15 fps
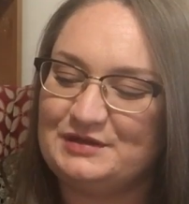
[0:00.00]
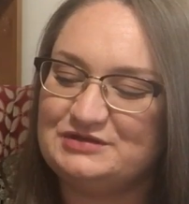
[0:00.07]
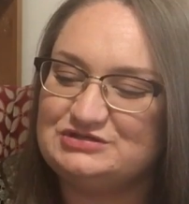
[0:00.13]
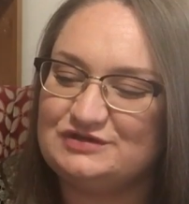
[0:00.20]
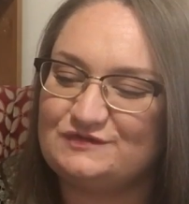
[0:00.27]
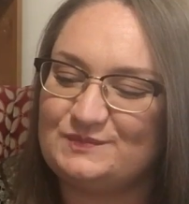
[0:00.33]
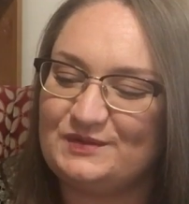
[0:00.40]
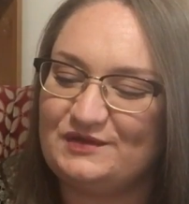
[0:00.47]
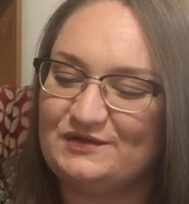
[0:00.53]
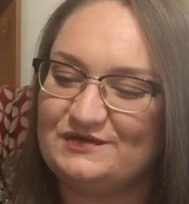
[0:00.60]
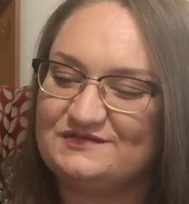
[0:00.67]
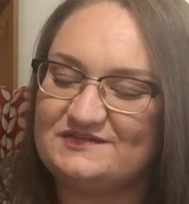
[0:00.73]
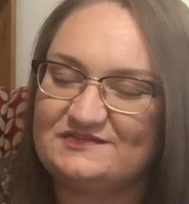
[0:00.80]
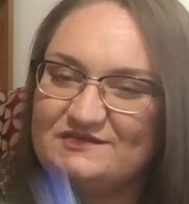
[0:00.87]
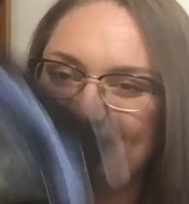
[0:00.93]
just
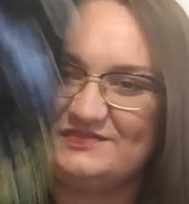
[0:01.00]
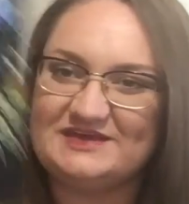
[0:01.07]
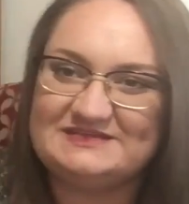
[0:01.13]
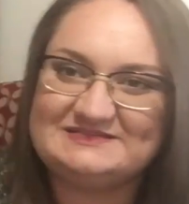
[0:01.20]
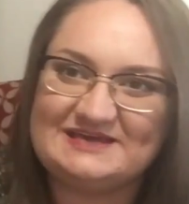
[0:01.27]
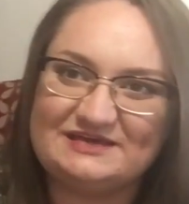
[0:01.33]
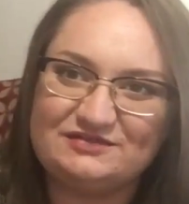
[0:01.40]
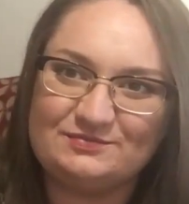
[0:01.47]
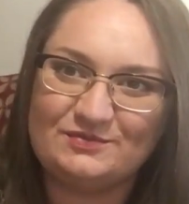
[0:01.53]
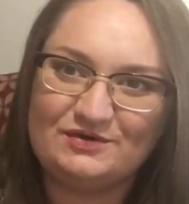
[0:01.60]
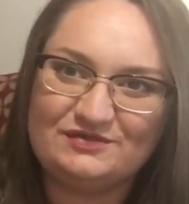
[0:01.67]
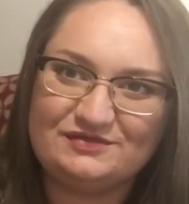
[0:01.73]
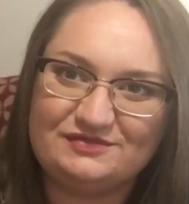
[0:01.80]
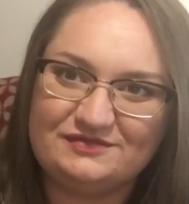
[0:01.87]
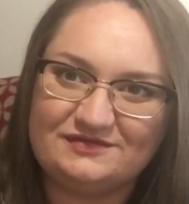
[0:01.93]
because it's got that death
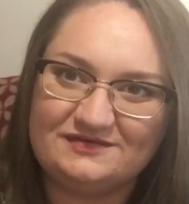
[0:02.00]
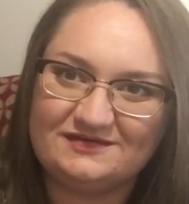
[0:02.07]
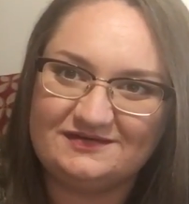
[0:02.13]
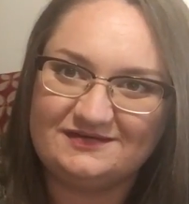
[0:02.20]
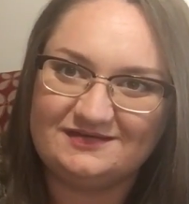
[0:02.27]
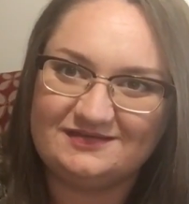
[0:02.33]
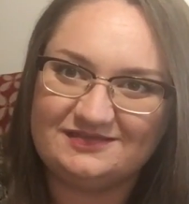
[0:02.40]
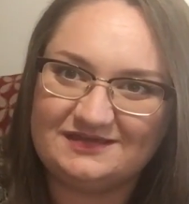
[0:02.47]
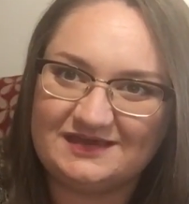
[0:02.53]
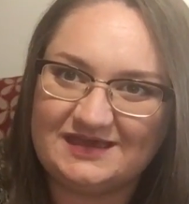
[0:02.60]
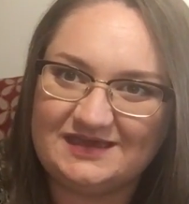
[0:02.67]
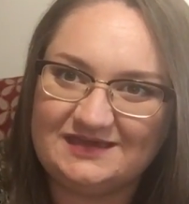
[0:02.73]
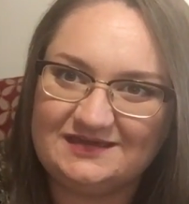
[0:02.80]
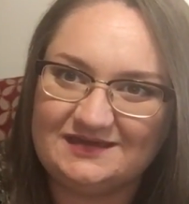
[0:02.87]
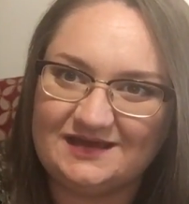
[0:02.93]
moth
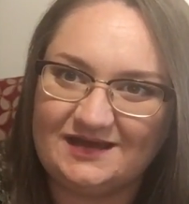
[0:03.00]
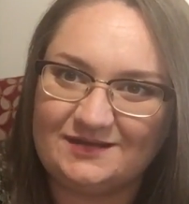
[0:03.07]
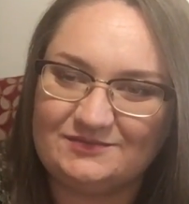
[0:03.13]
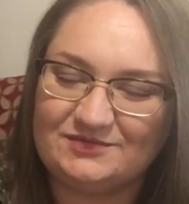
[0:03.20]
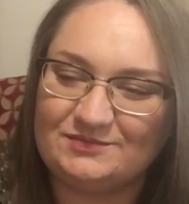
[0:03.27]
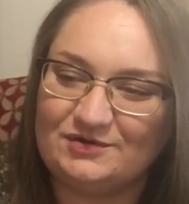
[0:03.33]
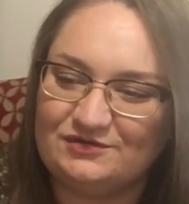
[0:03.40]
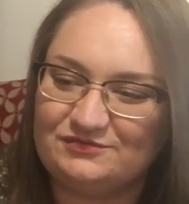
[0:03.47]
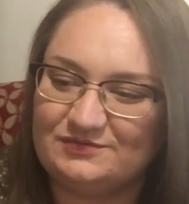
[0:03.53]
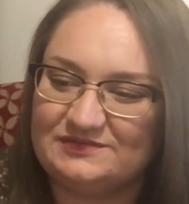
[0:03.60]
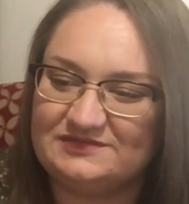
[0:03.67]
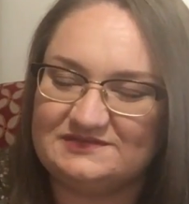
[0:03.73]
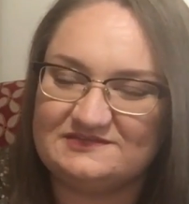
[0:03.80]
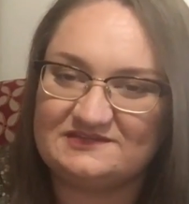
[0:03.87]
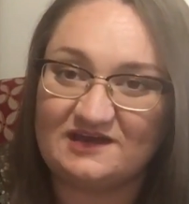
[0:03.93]
thingy, the moth with
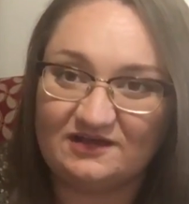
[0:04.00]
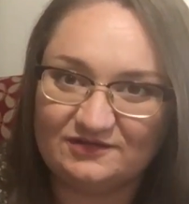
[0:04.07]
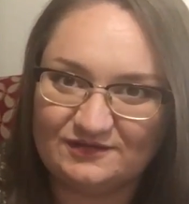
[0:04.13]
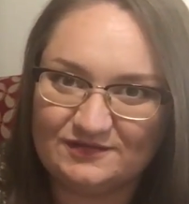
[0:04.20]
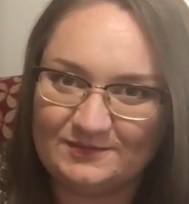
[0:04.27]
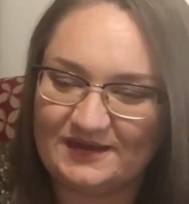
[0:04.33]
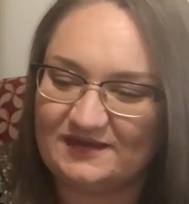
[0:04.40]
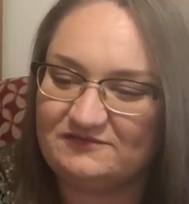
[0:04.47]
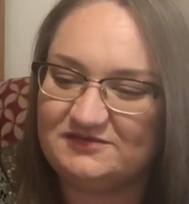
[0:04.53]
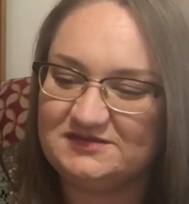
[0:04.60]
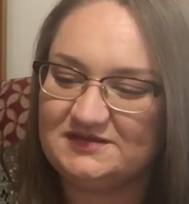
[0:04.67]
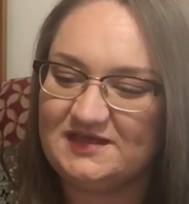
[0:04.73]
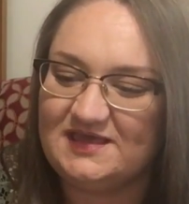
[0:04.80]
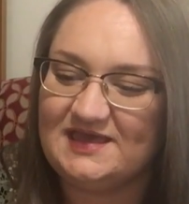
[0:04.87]
the skull on the back of it,